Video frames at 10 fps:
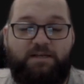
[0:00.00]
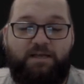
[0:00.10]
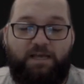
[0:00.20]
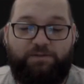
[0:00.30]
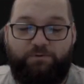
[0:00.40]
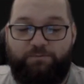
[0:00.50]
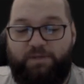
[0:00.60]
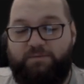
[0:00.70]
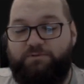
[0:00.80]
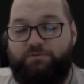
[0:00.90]
and we'll be
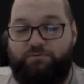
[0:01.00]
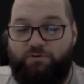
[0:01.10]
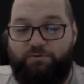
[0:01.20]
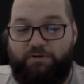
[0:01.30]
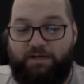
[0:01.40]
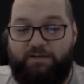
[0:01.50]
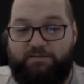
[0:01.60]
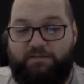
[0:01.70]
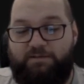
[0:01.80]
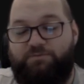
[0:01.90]
able to draw a
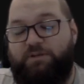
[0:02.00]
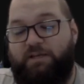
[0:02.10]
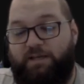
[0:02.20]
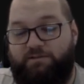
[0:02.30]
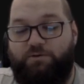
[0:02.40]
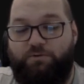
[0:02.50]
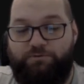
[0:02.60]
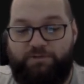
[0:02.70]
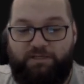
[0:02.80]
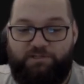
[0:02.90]
card if we create
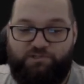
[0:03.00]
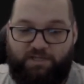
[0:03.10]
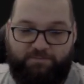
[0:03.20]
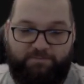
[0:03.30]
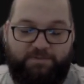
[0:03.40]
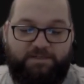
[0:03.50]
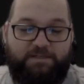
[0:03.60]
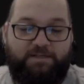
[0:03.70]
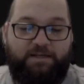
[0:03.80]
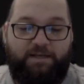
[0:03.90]
gold each time.
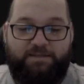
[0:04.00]
And